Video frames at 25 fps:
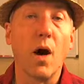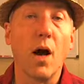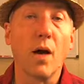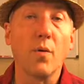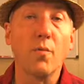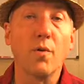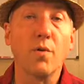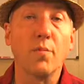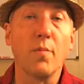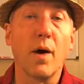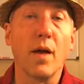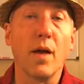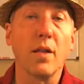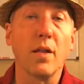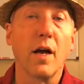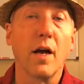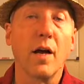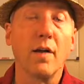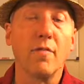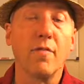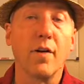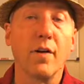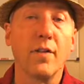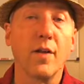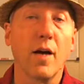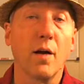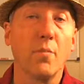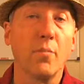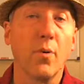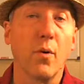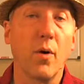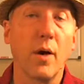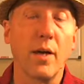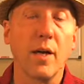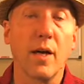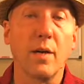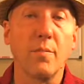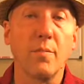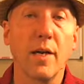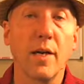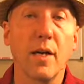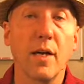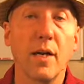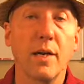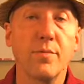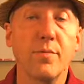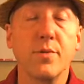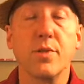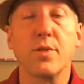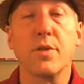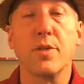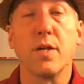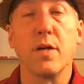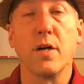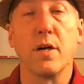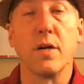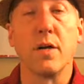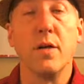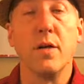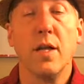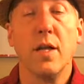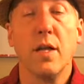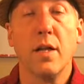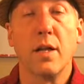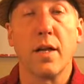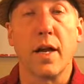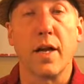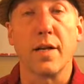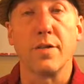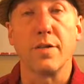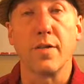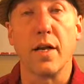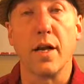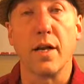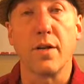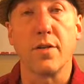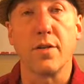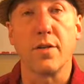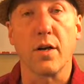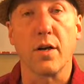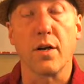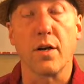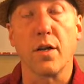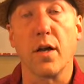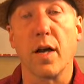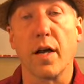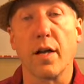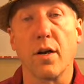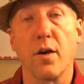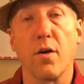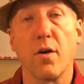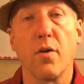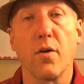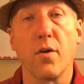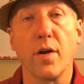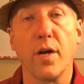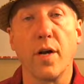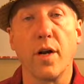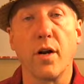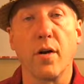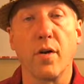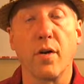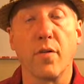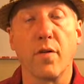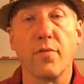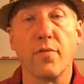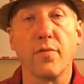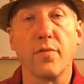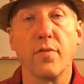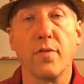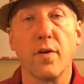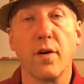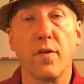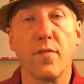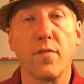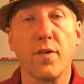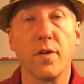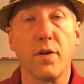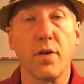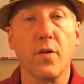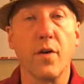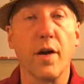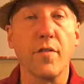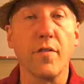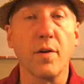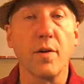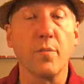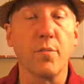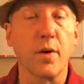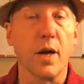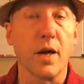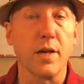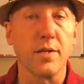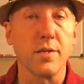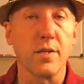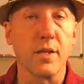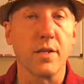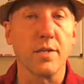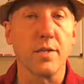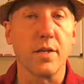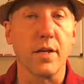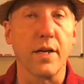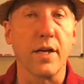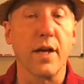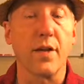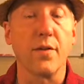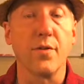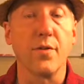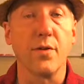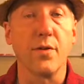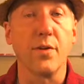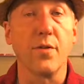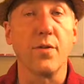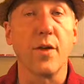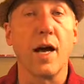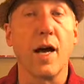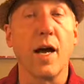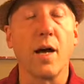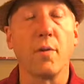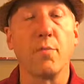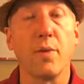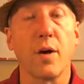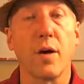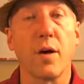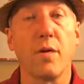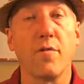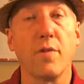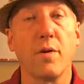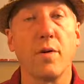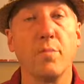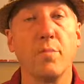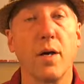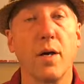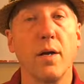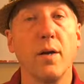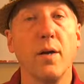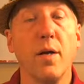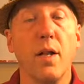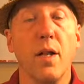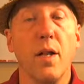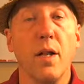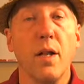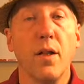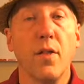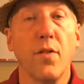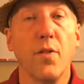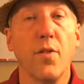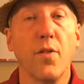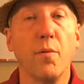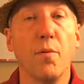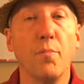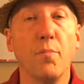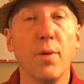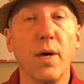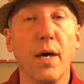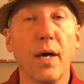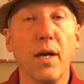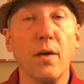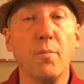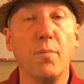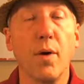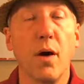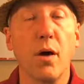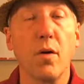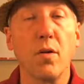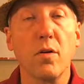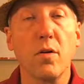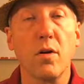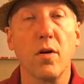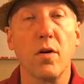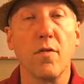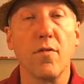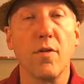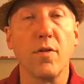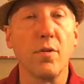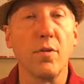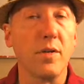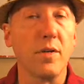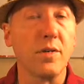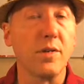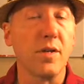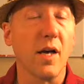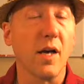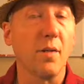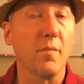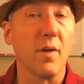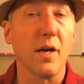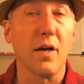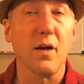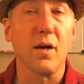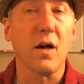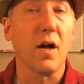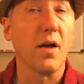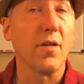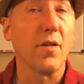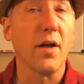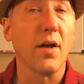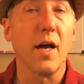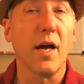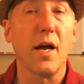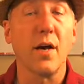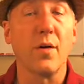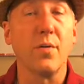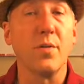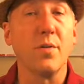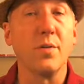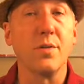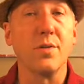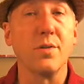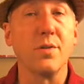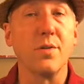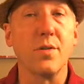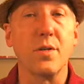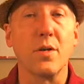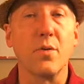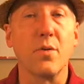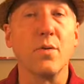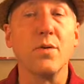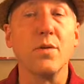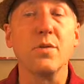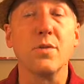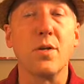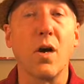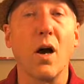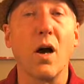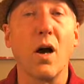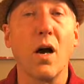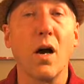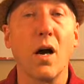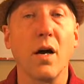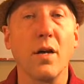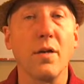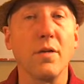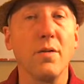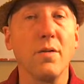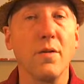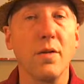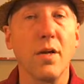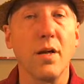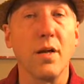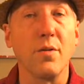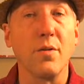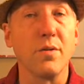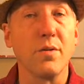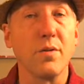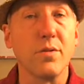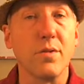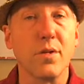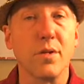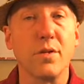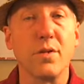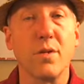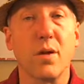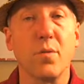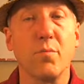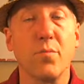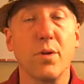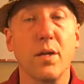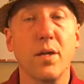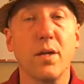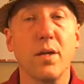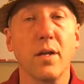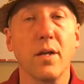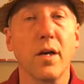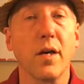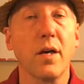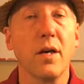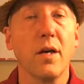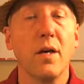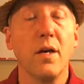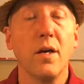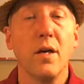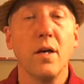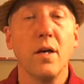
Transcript: on with my life at that point. I'm still, like I said, it took like a whole year of the grieving process to get through that part of it, but the big bulk of the resentment and all that was gone. It was just completely